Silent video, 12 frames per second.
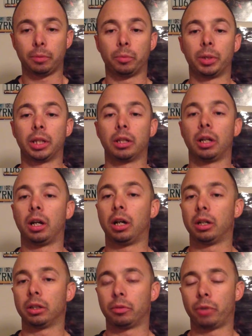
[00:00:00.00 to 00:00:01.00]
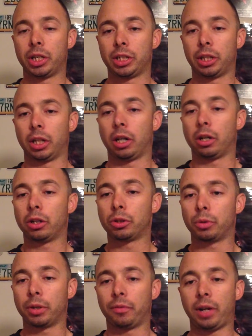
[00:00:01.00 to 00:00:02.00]
with ranging in
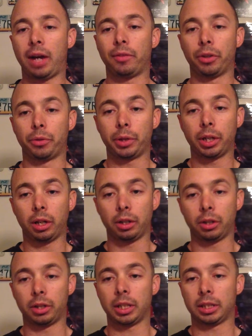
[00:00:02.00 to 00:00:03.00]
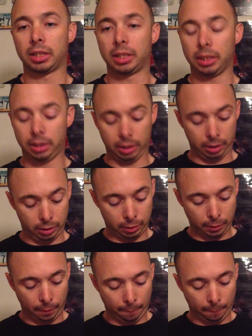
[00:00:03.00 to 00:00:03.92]
125 to 300 cc's.